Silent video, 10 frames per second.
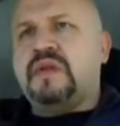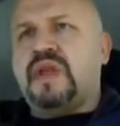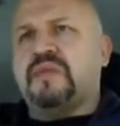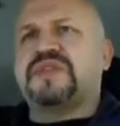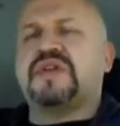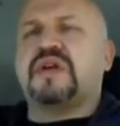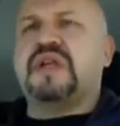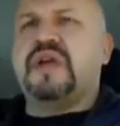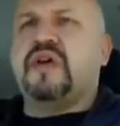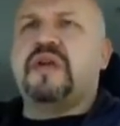that we
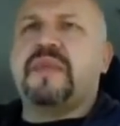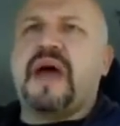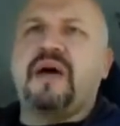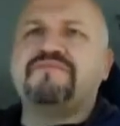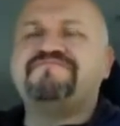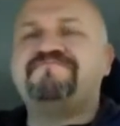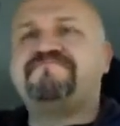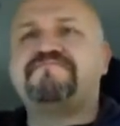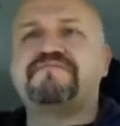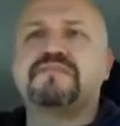started hearing about
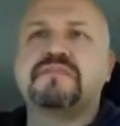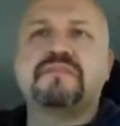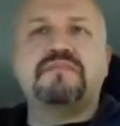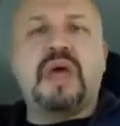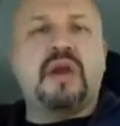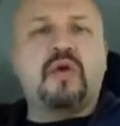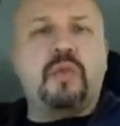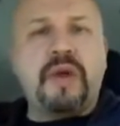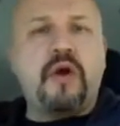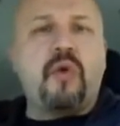medical
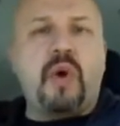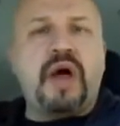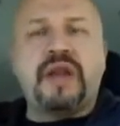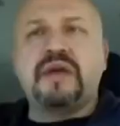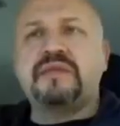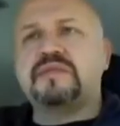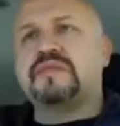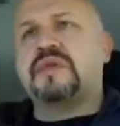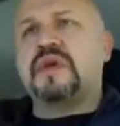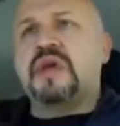marijuana
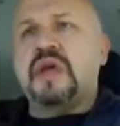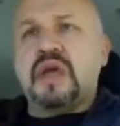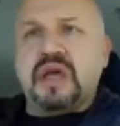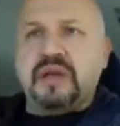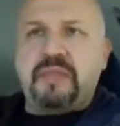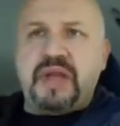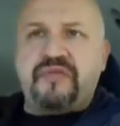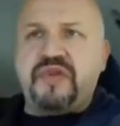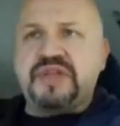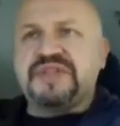and the
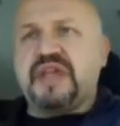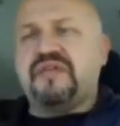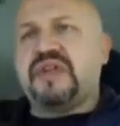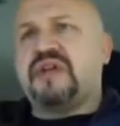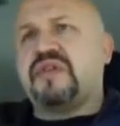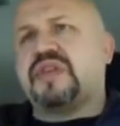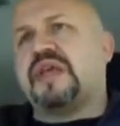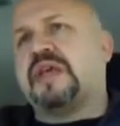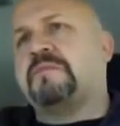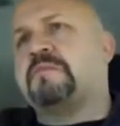benefits of it and
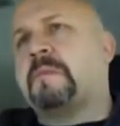everything.